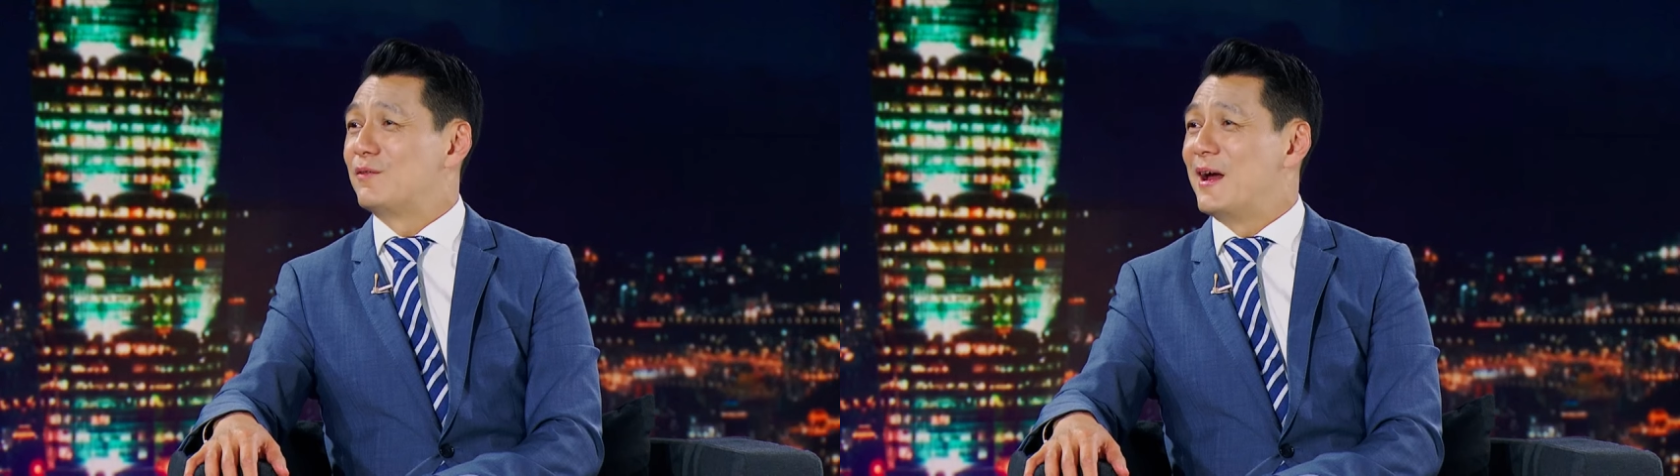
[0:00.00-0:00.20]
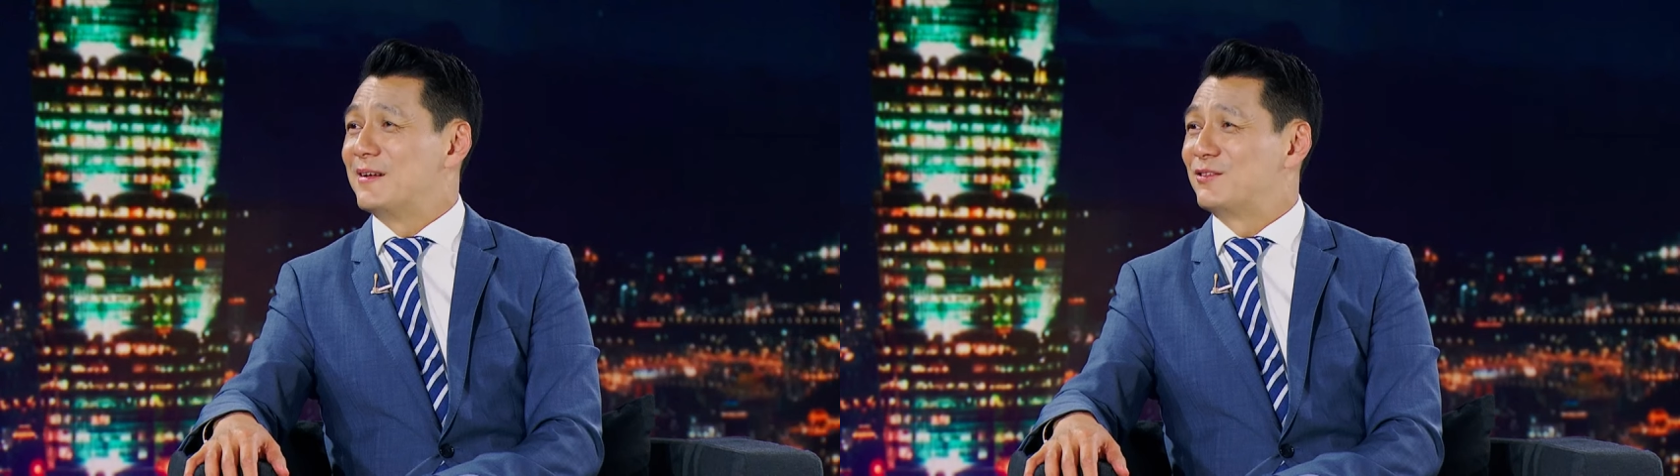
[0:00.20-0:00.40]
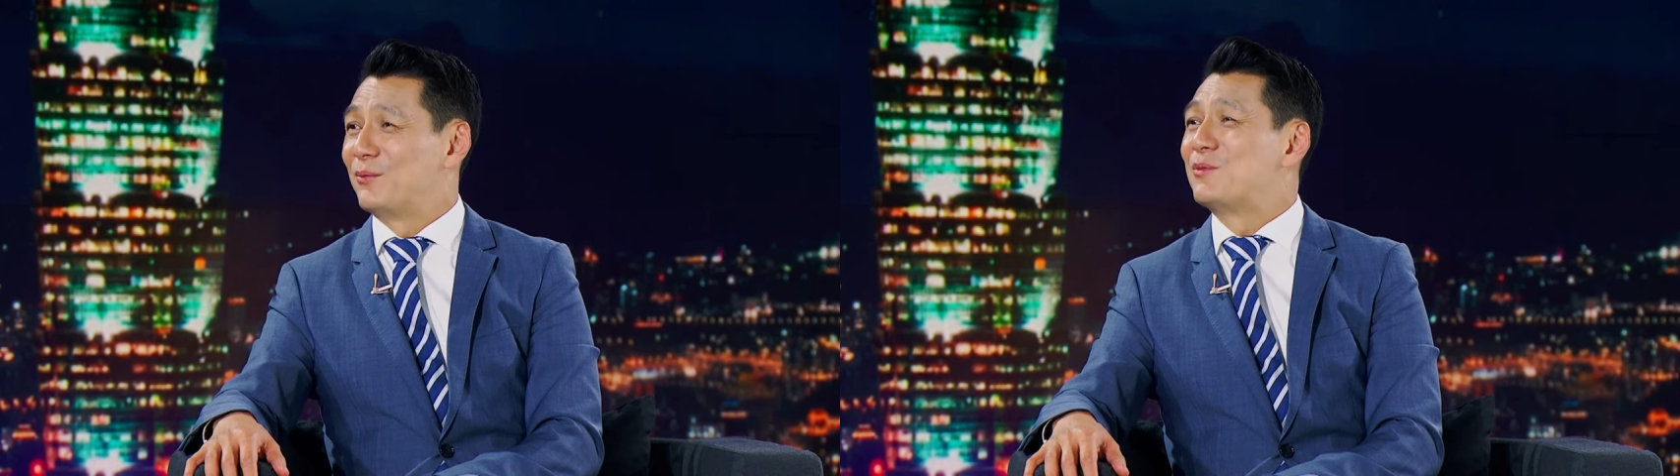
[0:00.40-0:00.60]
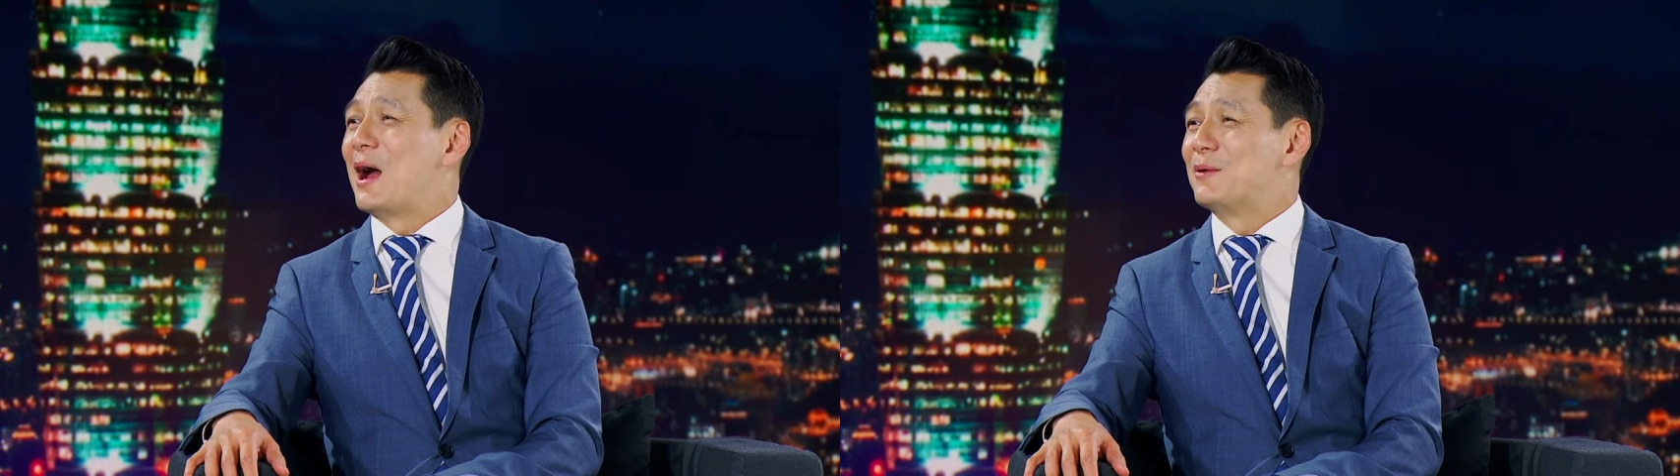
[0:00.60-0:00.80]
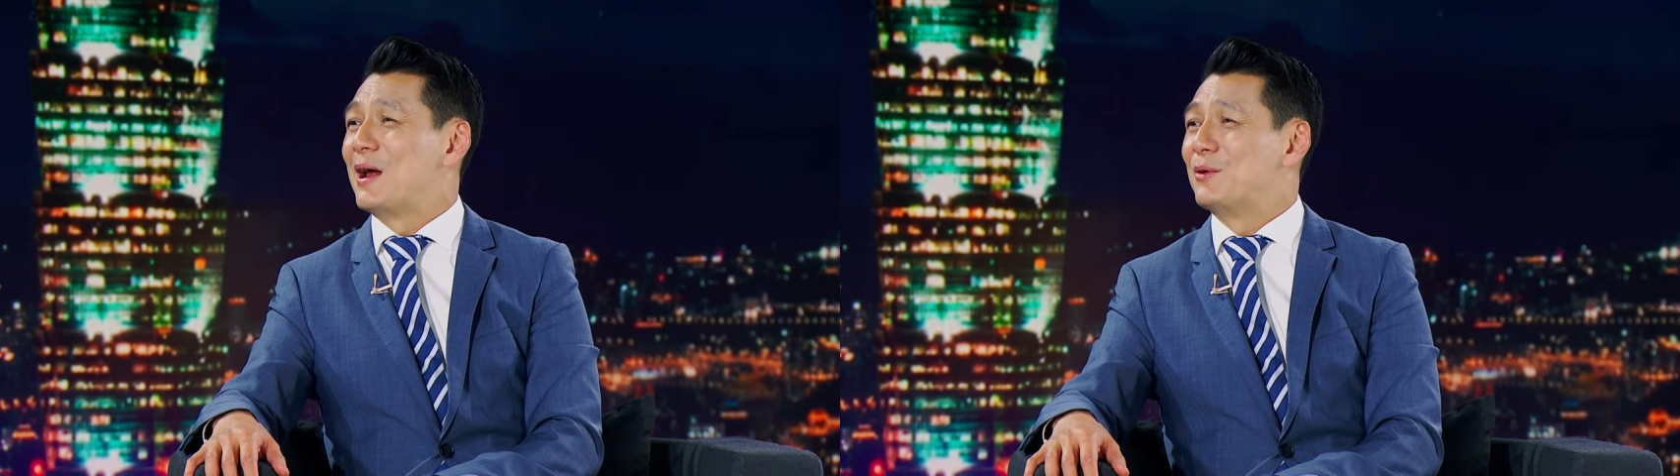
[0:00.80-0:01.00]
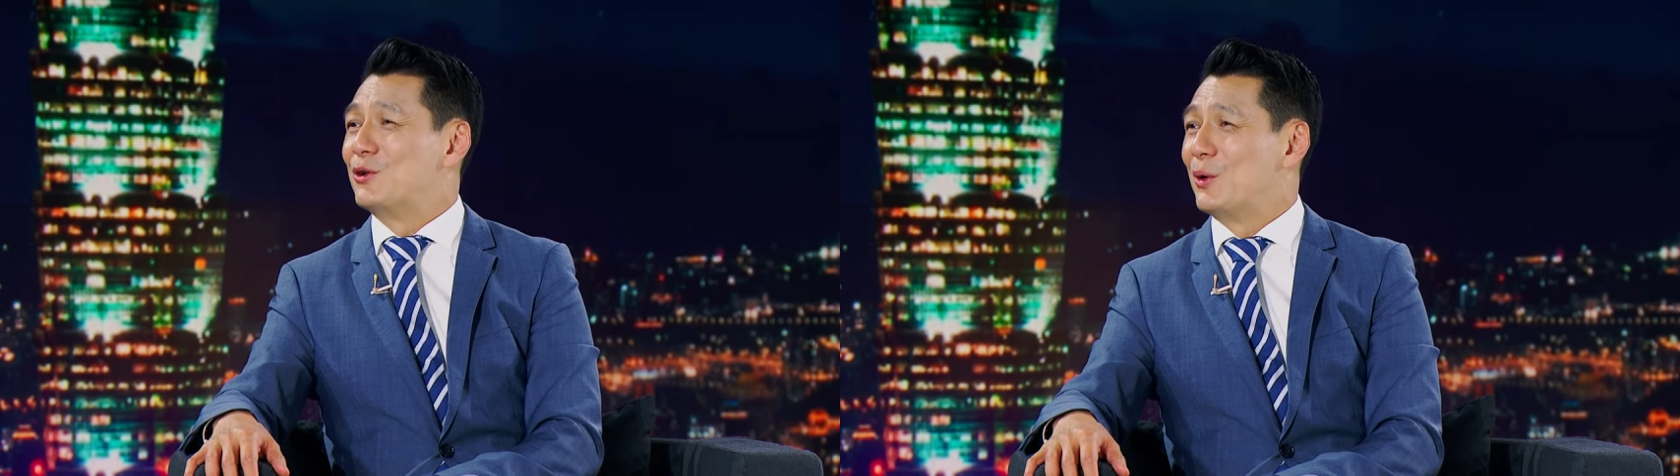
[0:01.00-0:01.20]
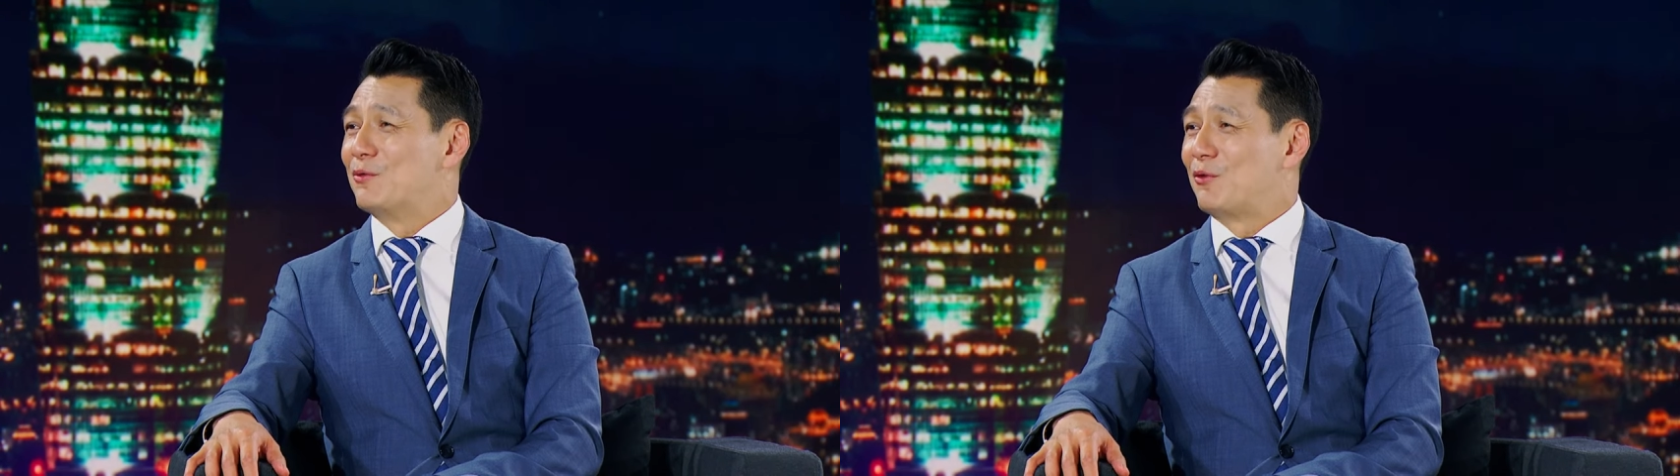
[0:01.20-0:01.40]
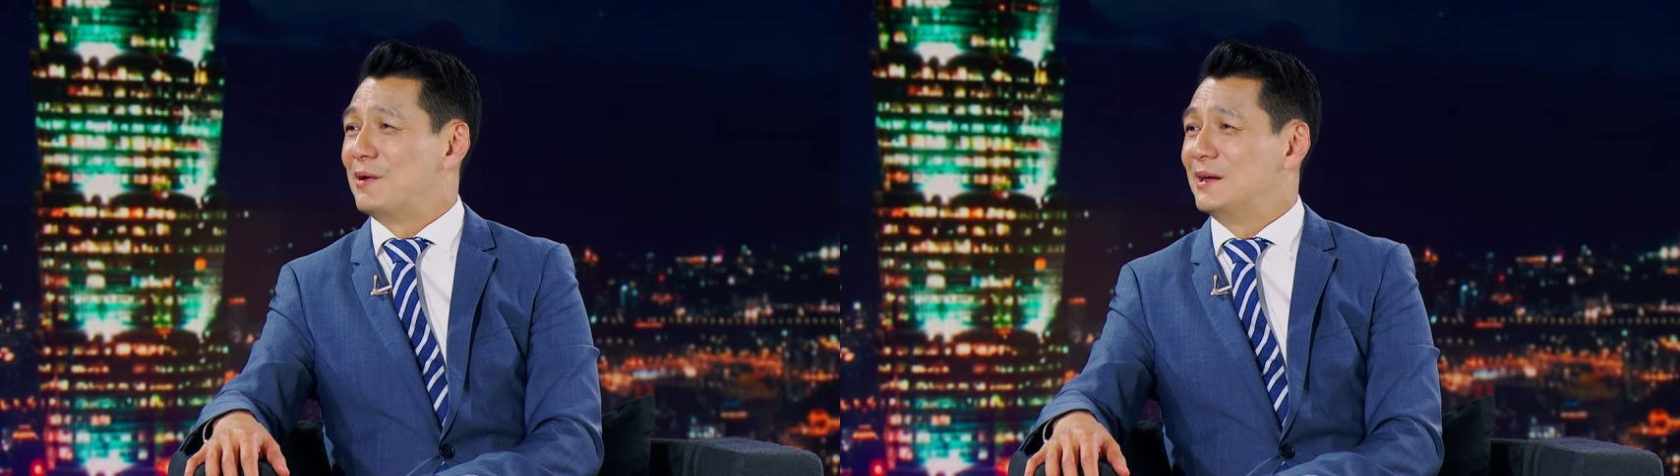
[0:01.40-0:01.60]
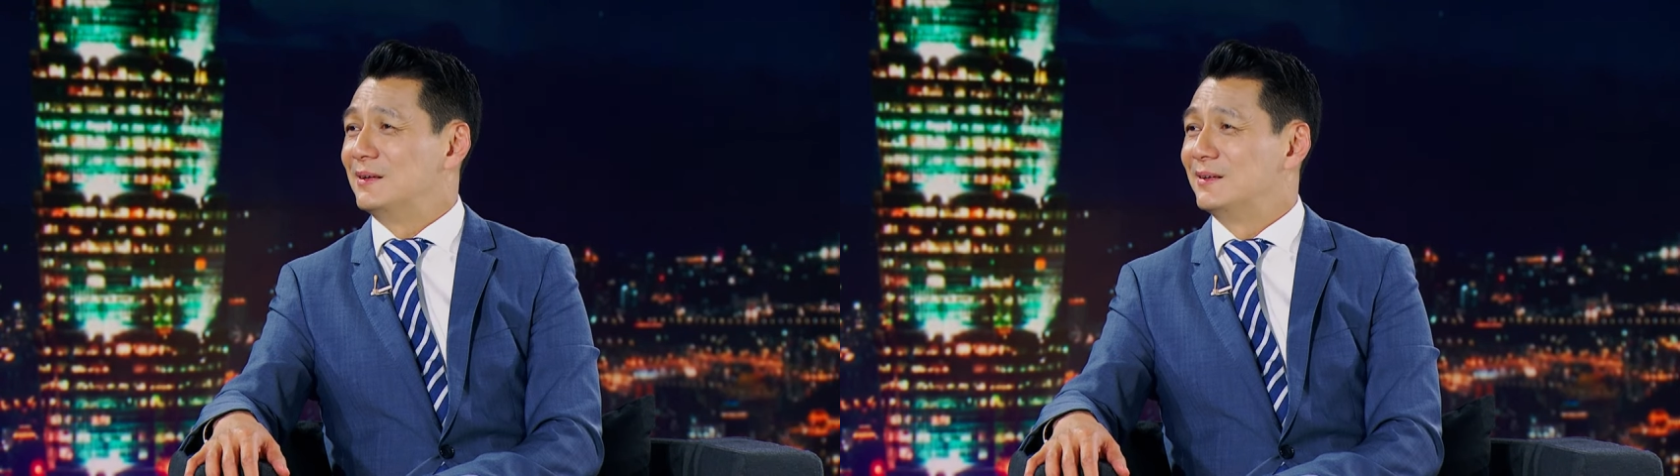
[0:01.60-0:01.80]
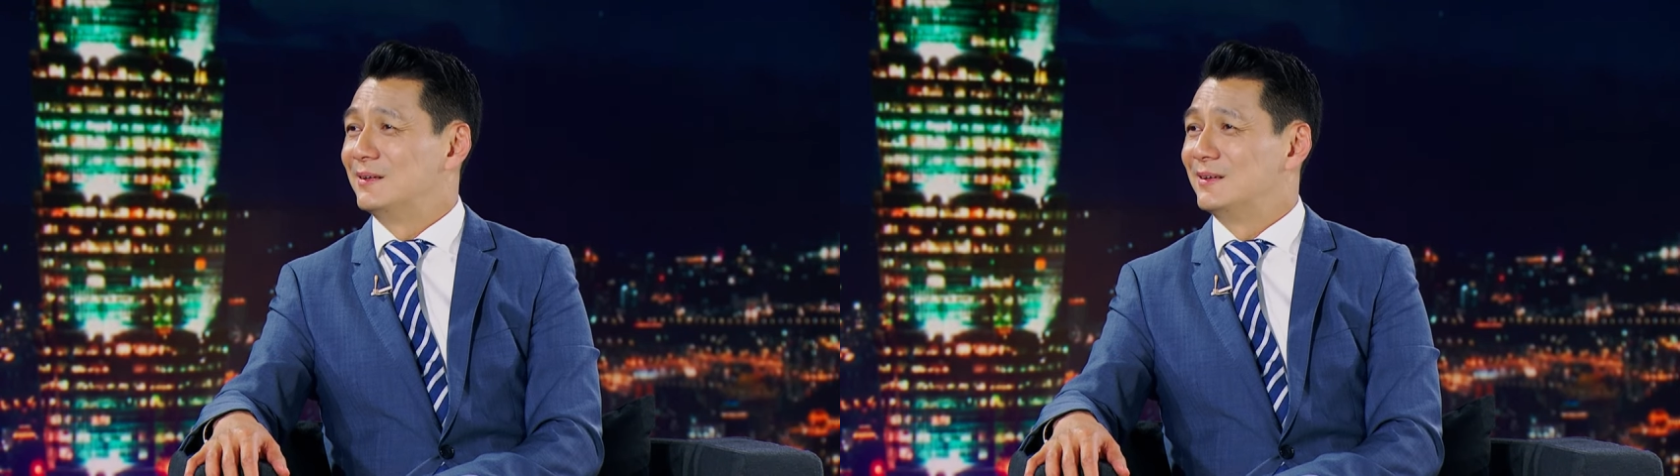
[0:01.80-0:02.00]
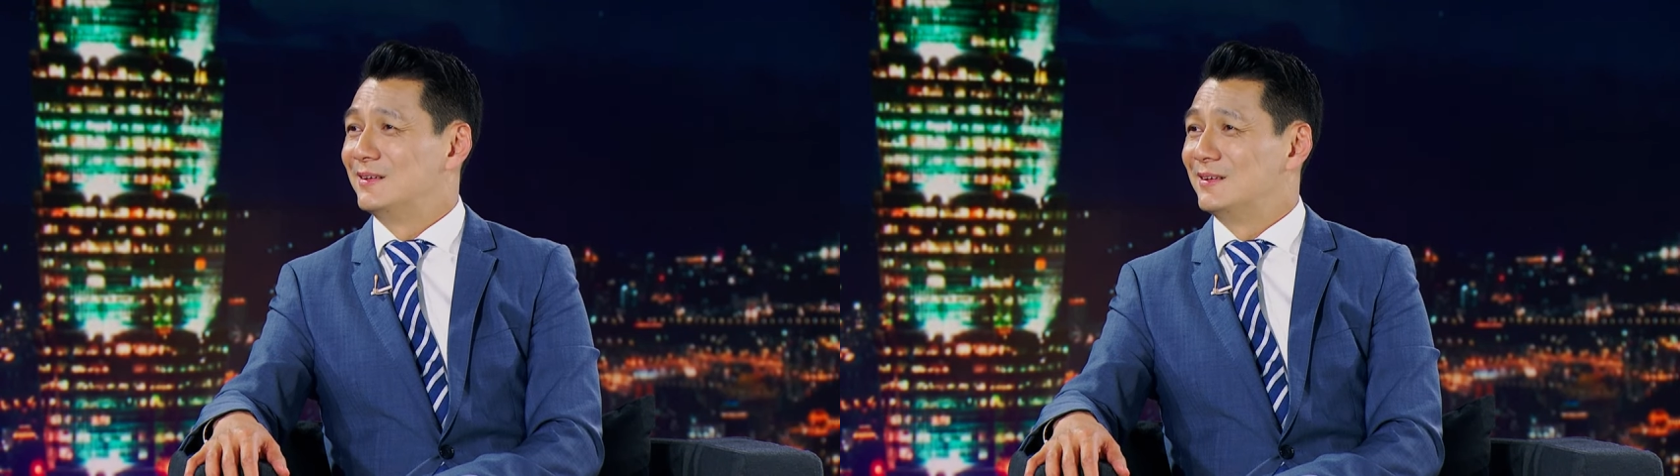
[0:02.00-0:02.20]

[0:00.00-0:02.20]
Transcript: event. Sometimes you do it for fun. If